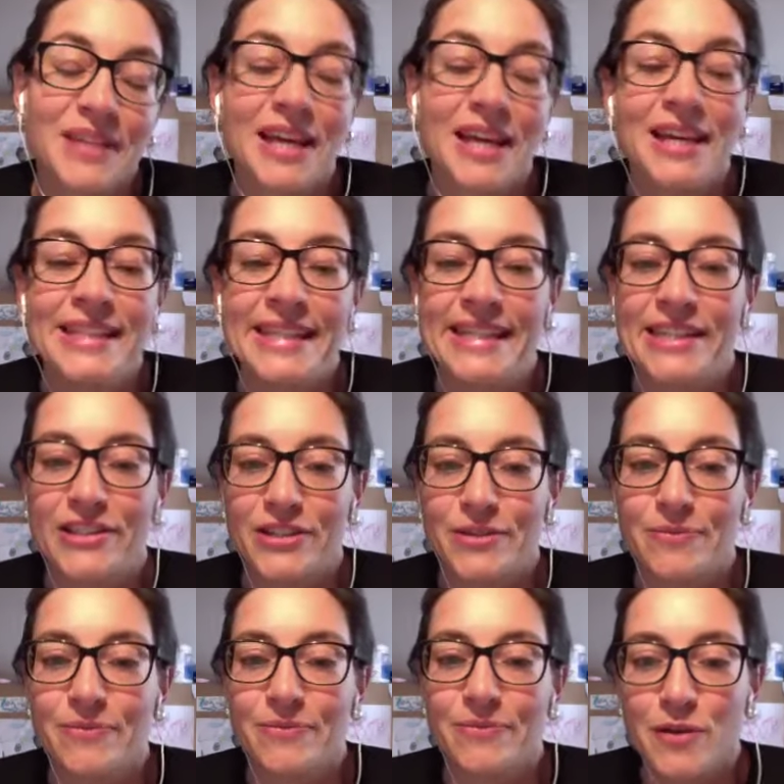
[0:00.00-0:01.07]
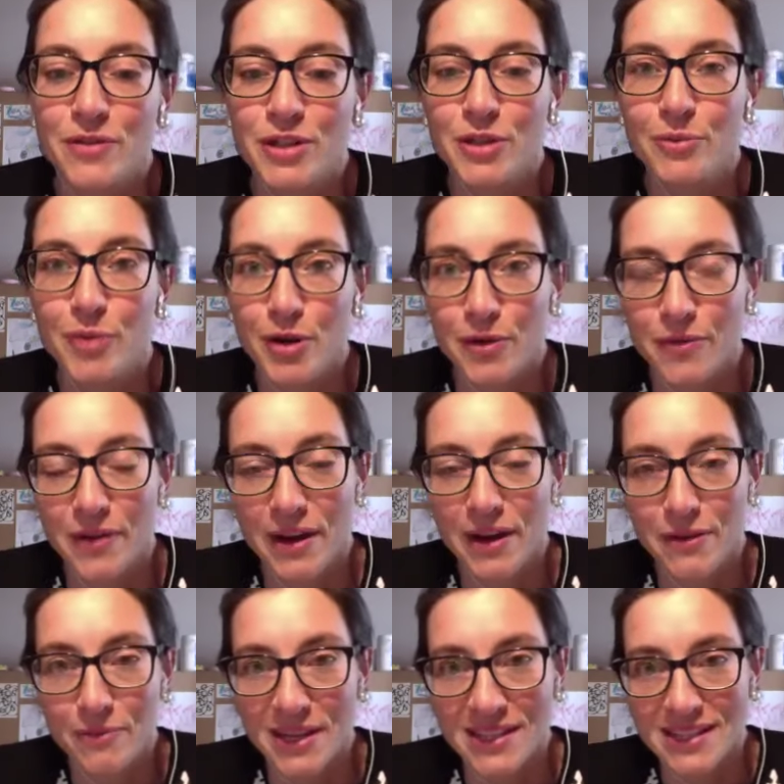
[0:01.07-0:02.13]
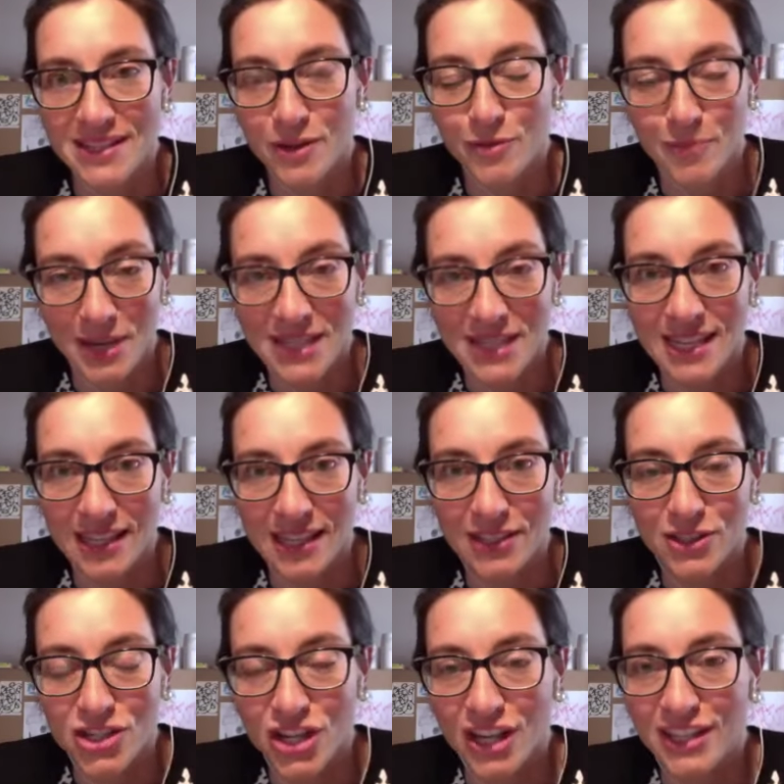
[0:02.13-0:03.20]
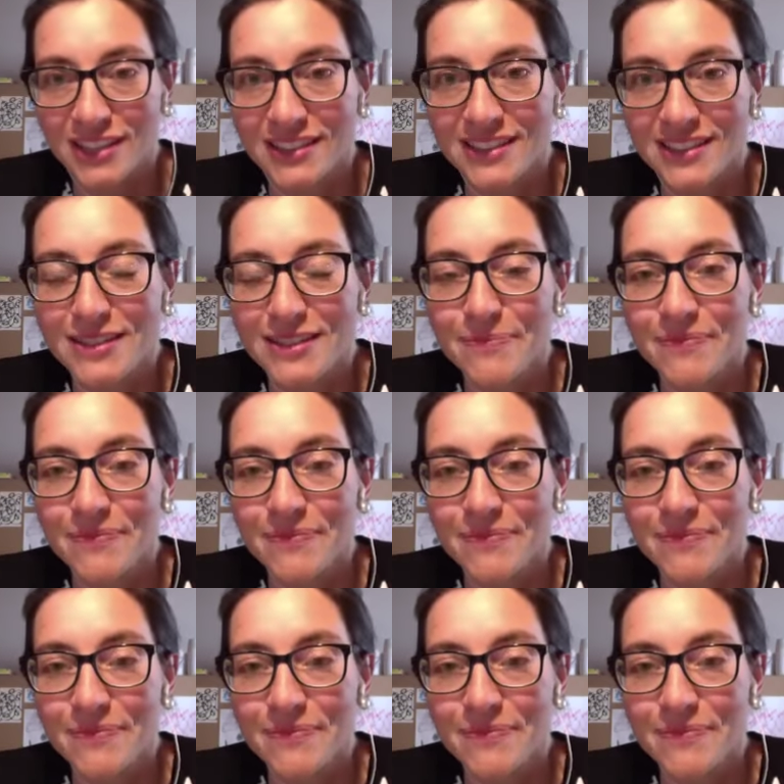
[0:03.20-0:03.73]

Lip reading: a year after the birth of my second child,